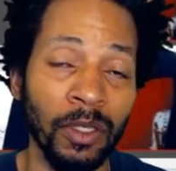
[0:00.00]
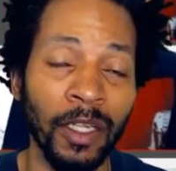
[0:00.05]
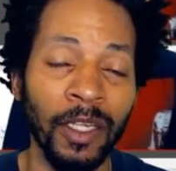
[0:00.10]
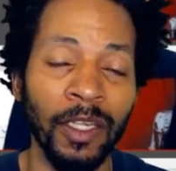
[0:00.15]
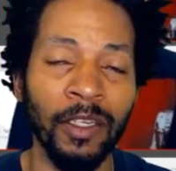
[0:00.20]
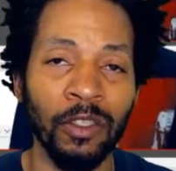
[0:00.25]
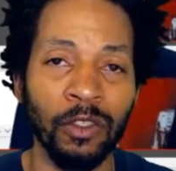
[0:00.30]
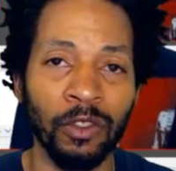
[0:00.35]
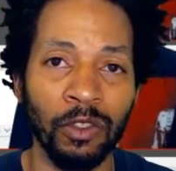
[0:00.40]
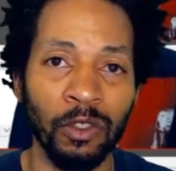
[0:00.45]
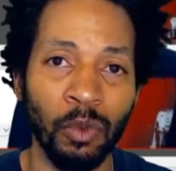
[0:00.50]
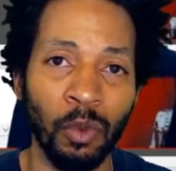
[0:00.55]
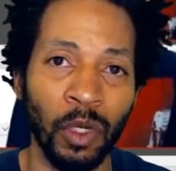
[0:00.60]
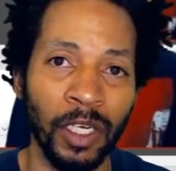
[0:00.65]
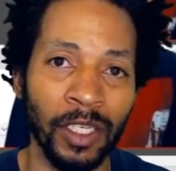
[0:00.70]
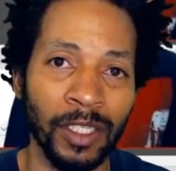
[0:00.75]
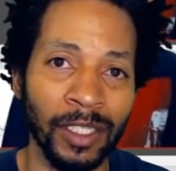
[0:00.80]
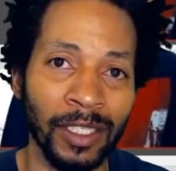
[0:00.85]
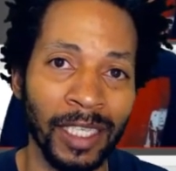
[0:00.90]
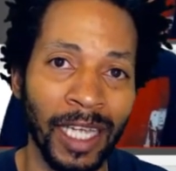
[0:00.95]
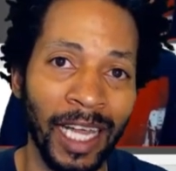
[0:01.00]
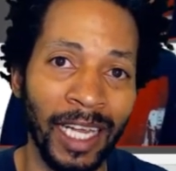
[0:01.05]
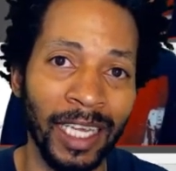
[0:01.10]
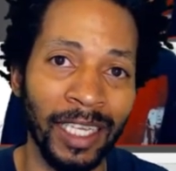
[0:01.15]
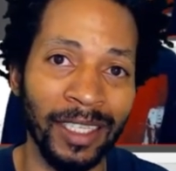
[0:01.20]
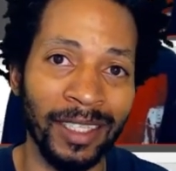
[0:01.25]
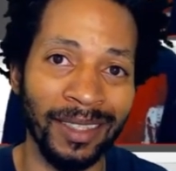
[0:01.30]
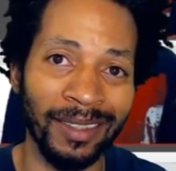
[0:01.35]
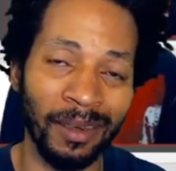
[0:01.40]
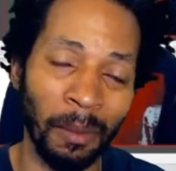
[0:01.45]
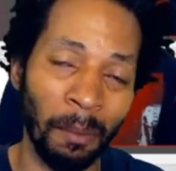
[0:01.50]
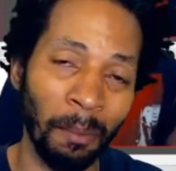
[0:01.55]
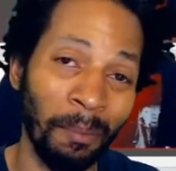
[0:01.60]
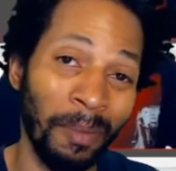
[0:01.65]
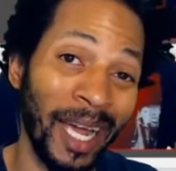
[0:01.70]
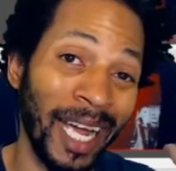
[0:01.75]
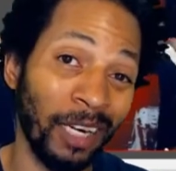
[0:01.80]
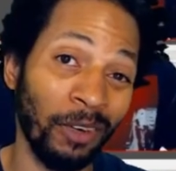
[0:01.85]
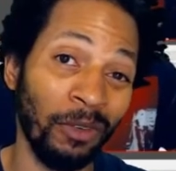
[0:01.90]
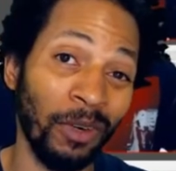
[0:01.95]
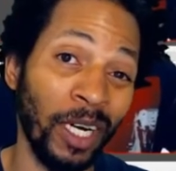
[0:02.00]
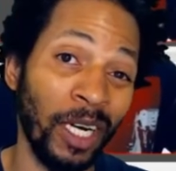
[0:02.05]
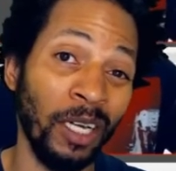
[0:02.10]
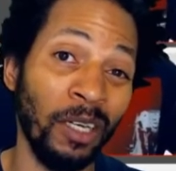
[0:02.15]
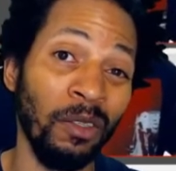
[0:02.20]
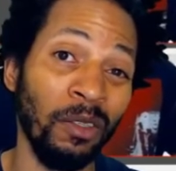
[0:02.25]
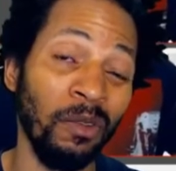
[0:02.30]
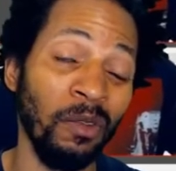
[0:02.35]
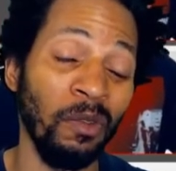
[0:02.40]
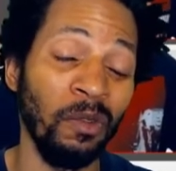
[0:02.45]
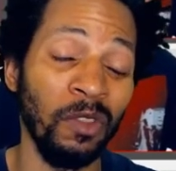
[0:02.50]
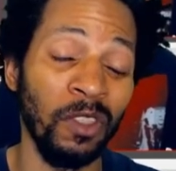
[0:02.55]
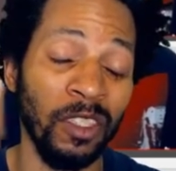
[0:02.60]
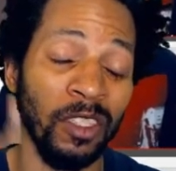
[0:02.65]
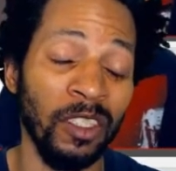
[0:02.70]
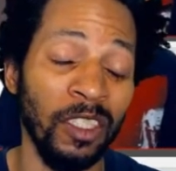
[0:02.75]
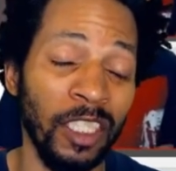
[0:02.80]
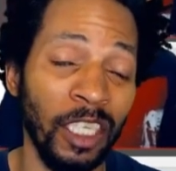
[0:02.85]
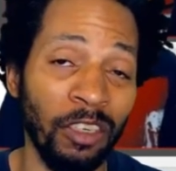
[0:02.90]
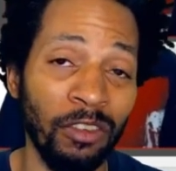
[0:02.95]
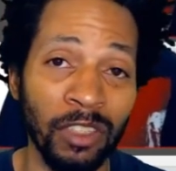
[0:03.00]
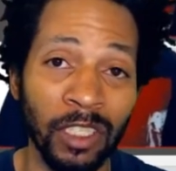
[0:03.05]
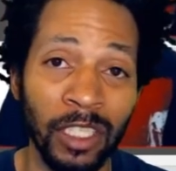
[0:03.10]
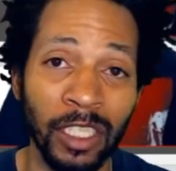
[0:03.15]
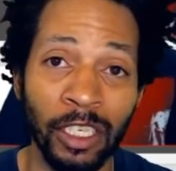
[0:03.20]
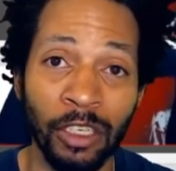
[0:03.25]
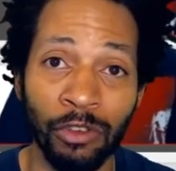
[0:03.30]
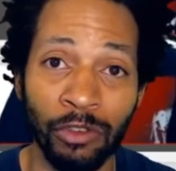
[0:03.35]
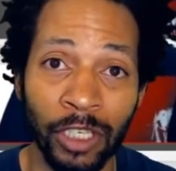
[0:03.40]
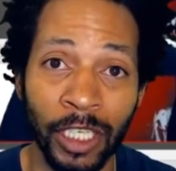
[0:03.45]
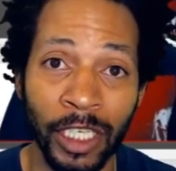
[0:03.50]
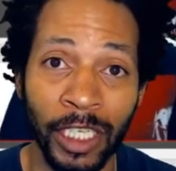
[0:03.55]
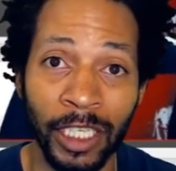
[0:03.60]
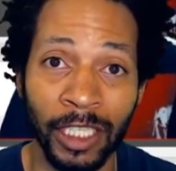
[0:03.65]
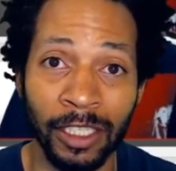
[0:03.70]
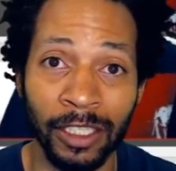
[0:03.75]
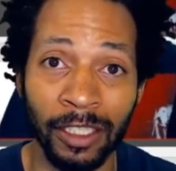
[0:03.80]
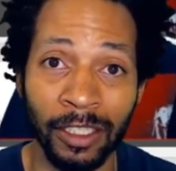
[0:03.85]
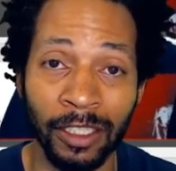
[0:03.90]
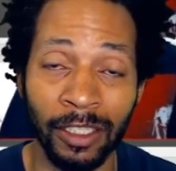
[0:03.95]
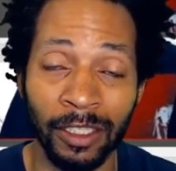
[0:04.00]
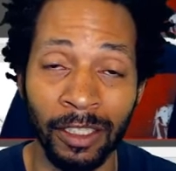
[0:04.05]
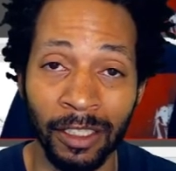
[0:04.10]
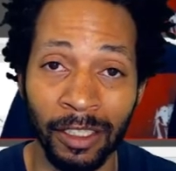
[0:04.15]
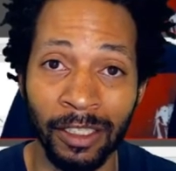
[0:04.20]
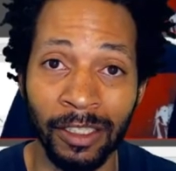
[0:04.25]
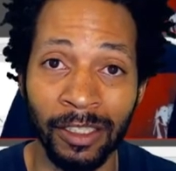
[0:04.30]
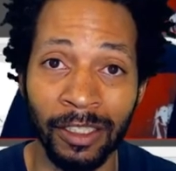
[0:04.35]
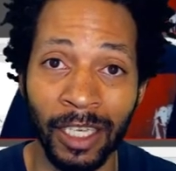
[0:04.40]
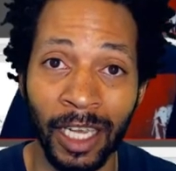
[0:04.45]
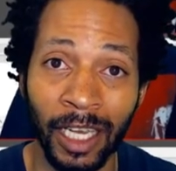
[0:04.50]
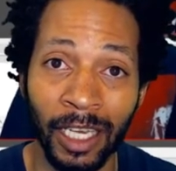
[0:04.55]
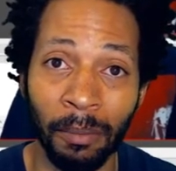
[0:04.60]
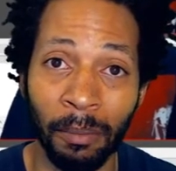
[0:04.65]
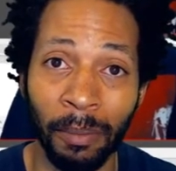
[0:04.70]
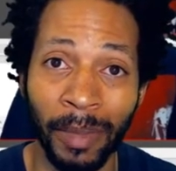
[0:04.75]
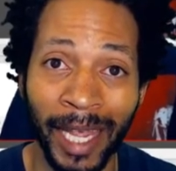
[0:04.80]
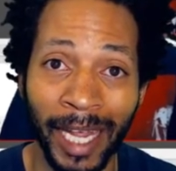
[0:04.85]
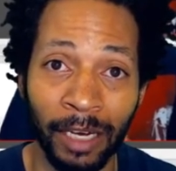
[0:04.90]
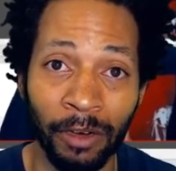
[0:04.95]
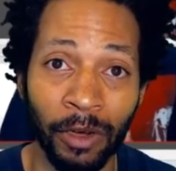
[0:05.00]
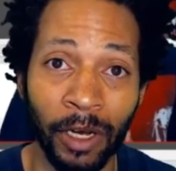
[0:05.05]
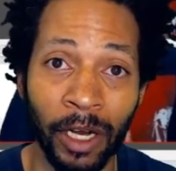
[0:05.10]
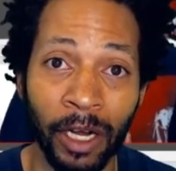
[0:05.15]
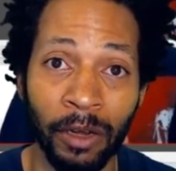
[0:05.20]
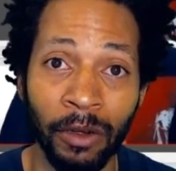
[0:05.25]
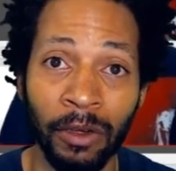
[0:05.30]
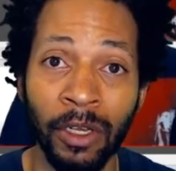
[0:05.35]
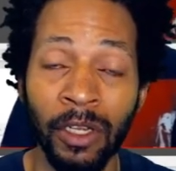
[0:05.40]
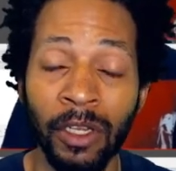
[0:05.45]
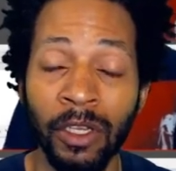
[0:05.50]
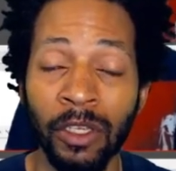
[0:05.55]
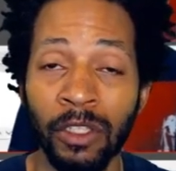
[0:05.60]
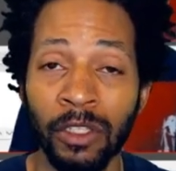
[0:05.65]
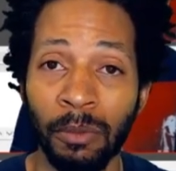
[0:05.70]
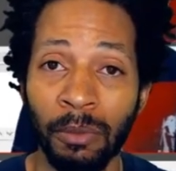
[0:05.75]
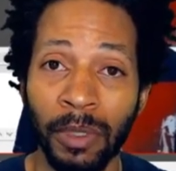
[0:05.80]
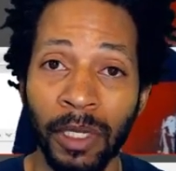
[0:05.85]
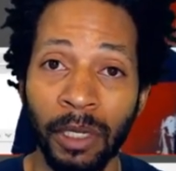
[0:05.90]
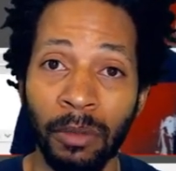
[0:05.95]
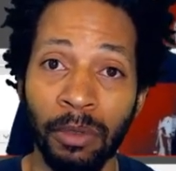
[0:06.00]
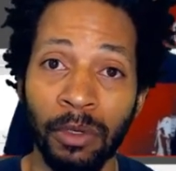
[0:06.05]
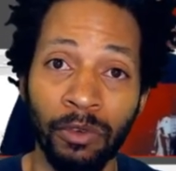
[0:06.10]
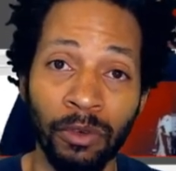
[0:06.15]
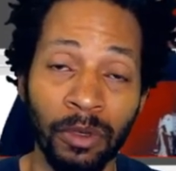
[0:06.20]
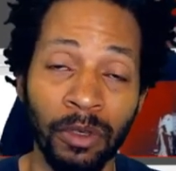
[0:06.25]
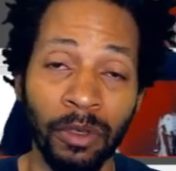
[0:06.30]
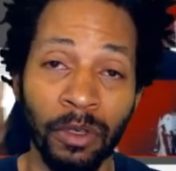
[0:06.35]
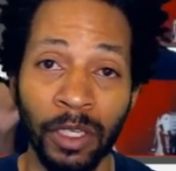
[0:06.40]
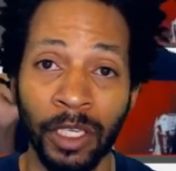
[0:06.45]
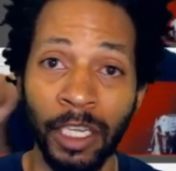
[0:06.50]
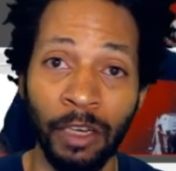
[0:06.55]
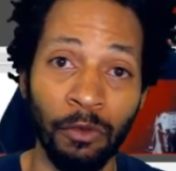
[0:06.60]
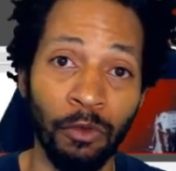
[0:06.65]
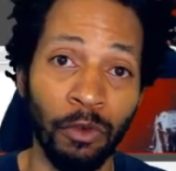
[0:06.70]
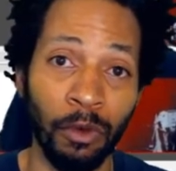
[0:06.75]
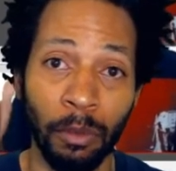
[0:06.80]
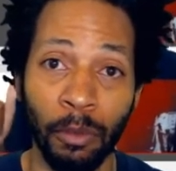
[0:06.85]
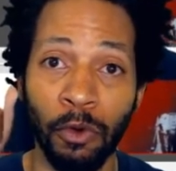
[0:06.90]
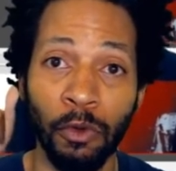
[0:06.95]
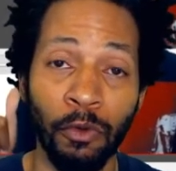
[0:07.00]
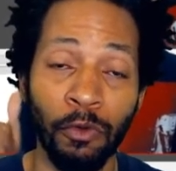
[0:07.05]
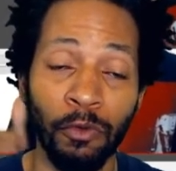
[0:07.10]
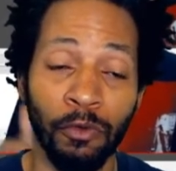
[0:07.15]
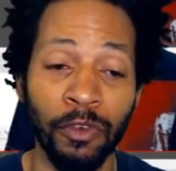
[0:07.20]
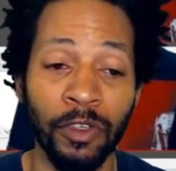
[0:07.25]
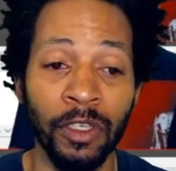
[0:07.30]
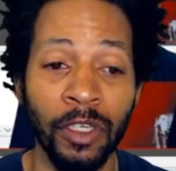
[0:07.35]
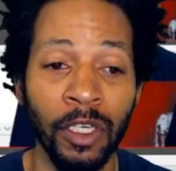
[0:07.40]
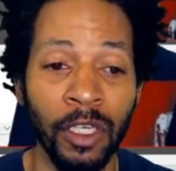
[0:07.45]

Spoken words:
So you want a solid background. Generally green is a good solid background to be able to get removed.